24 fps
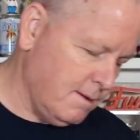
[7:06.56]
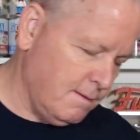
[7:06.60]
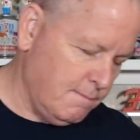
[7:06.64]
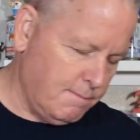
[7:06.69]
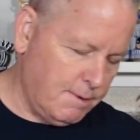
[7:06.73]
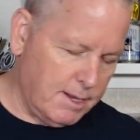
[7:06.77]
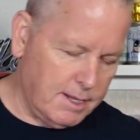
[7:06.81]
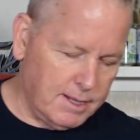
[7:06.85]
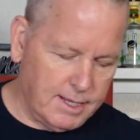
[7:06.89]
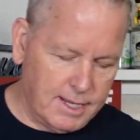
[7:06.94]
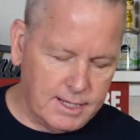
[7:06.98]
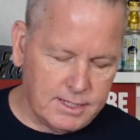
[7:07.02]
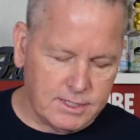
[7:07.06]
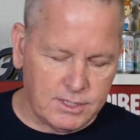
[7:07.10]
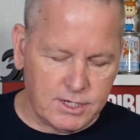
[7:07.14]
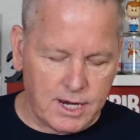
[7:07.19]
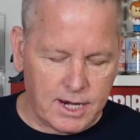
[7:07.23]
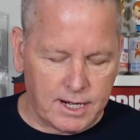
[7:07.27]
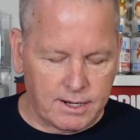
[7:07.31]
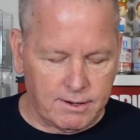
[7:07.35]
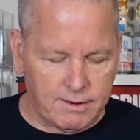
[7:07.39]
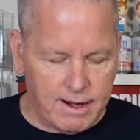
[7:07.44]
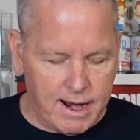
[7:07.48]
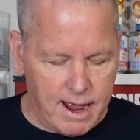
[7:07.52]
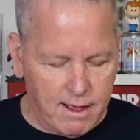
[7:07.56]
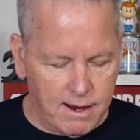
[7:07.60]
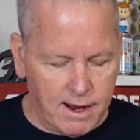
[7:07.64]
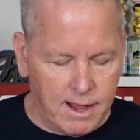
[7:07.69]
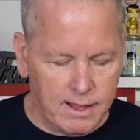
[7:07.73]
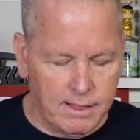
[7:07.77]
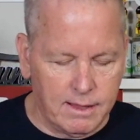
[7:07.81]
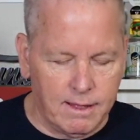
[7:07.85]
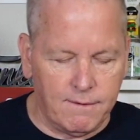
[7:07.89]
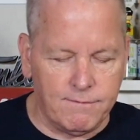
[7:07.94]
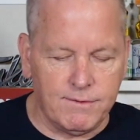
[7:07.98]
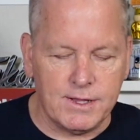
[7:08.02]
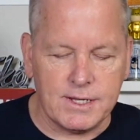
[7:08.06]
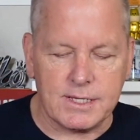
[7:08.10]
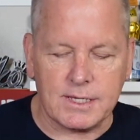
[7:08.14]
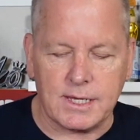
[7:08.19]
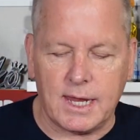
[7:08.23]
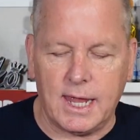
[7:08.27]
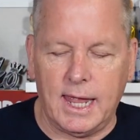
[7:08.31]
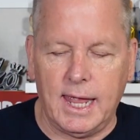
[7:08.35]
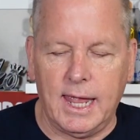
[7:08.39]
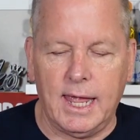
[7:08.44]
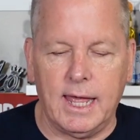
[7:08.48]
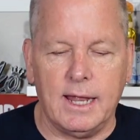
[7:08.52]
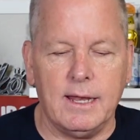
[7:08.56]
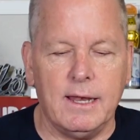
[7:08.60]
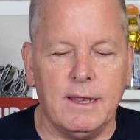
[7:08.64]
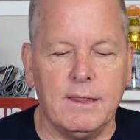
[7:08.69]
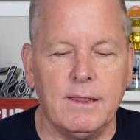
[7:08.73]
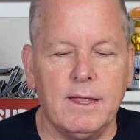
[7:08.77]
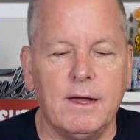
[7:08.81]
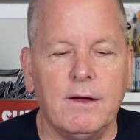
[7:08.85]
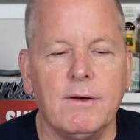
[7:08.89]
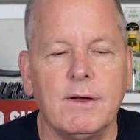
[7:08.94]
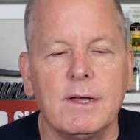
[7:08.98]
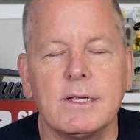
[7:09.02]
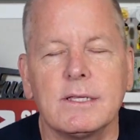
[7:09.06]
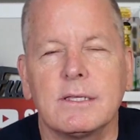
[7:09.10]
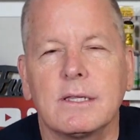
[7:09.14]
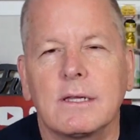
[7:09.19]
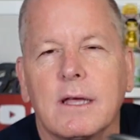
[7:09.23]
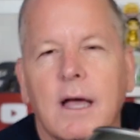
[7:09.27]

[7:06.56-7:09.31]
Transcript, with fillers: But let's check her out. I love this can. There is the